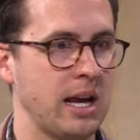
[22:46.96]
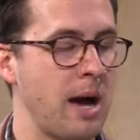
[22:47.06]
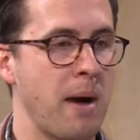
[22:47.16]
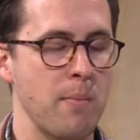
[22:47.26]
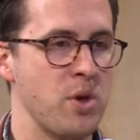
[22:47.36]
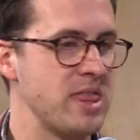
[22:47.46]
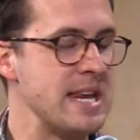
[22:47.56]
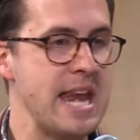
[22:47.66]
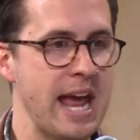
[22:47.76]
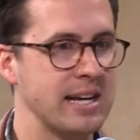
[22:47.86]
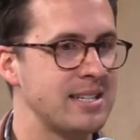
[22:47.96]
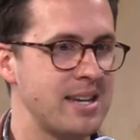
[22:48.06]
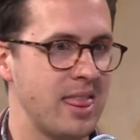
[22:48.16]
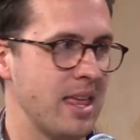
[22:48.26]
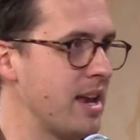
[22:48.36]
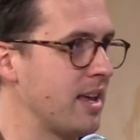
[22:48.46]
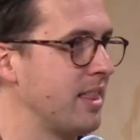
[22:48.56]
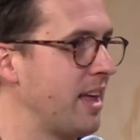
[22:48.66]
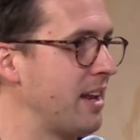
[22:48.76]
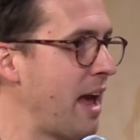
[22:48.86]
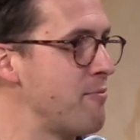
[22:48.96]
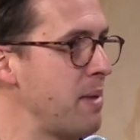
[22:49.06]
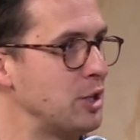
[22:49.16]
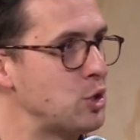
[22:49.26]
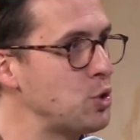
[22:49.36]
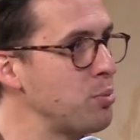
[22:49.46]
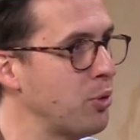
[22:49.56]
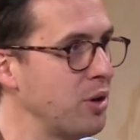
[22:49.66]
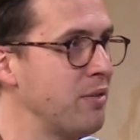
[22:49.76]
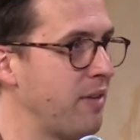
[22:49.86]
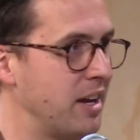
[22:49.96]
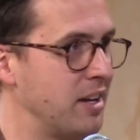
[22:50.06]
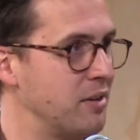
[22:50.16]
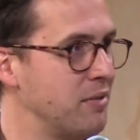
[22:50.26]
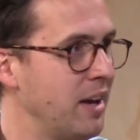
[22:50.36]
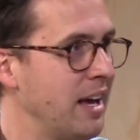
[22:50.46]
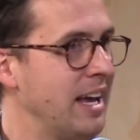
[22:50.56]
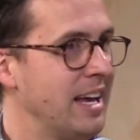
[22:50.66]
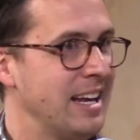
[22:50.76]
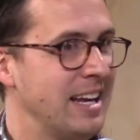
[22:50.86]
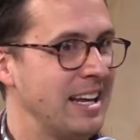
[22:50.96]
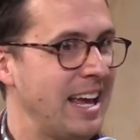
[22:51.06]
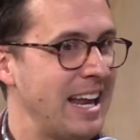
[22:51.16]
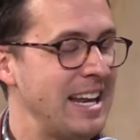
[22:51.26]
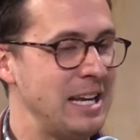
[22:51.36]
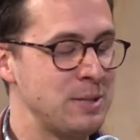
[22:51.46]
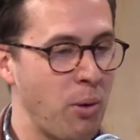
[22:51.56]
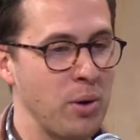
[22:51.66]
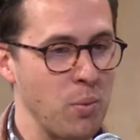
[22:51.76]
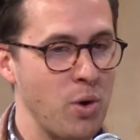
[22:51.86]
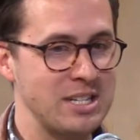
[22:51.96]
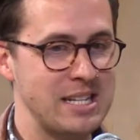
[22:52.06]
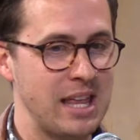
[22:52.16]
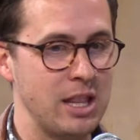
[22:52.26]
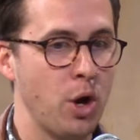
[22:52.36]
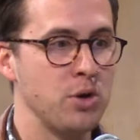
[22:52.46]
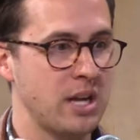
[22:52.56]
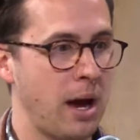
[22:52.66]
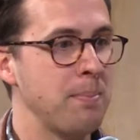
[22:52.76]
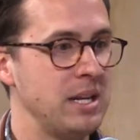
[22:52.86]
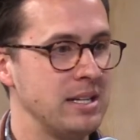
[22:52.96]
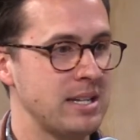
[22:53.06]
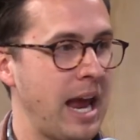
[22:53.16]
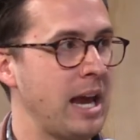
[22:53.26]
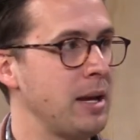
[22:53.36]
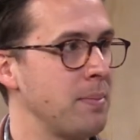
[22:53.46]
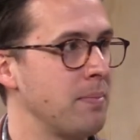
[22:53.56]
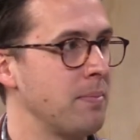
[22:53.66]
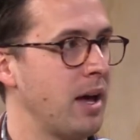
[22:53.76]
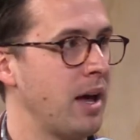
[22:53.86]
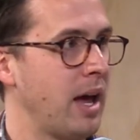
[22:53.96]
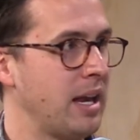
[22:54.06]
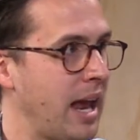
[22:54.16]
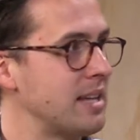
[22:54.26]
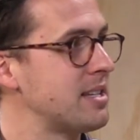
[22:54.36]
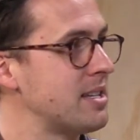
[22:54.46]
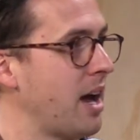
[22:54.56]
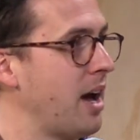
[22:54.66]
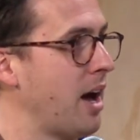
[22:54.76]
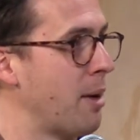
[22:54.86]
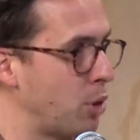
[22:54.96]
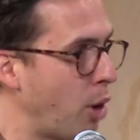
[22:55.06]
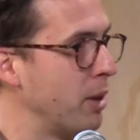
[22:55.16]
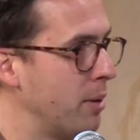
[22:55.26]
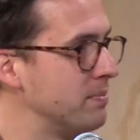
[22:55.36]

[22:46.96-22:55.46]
come up with the next thing that have been super innovative. And his point was that those companies came against a problem.